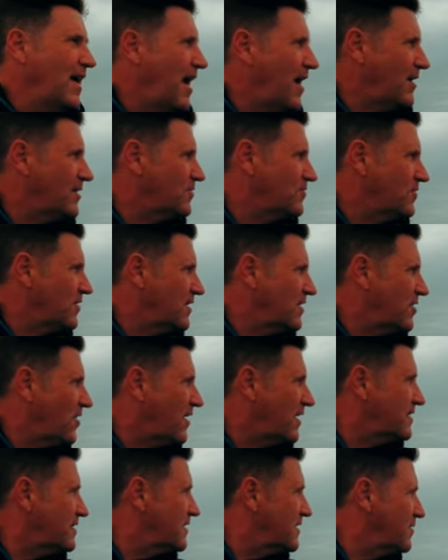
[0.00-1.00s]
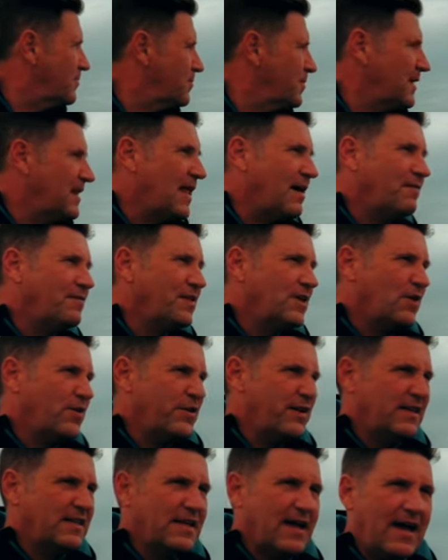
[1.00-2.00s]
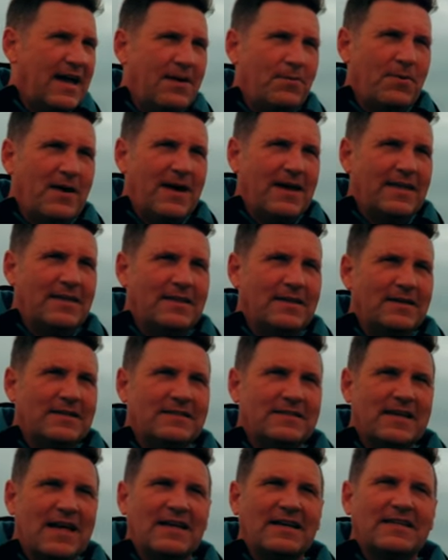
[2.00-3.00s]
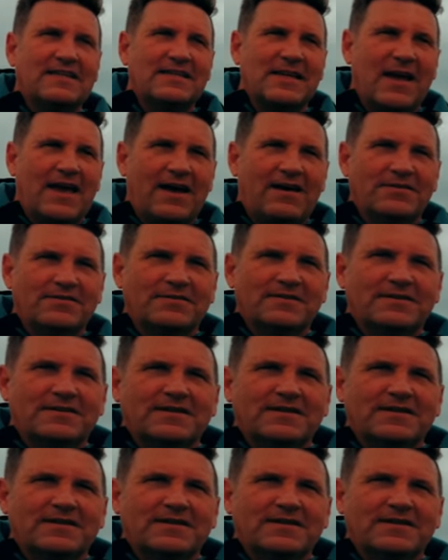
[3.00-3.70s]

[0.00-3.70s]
Oh, it's really nice. It would be lovely on a day where the sun is out.